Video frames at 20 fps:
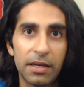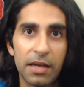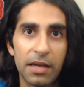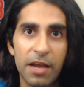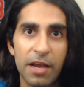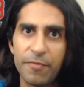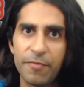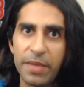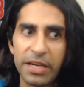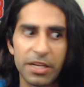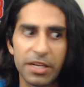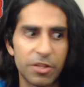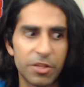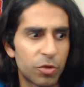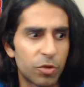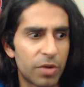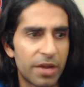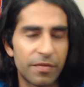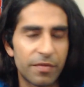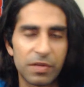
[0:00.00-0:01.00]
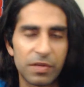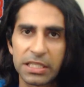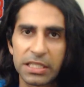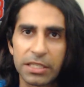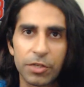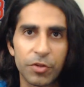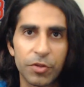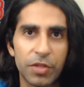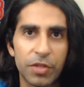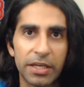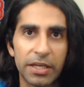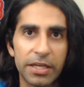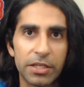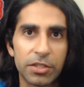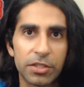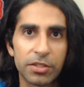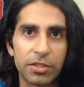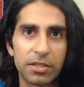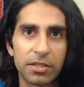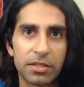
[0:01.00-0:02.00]
I've made it through every single thing
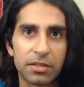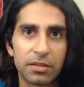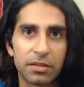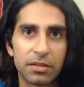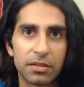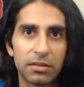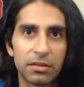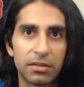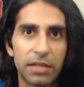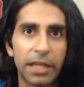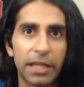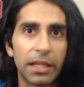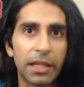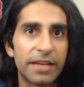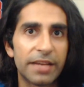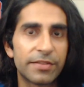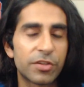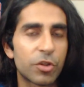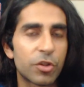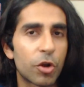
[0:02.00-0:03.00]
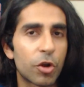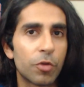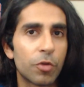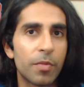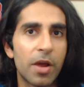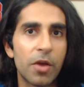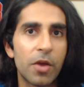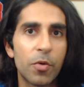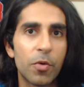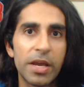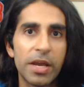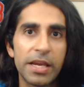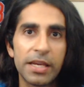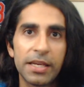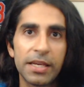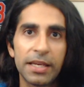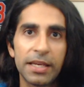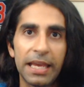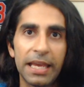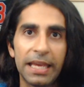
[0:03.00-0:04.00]
else that life's thrown my way.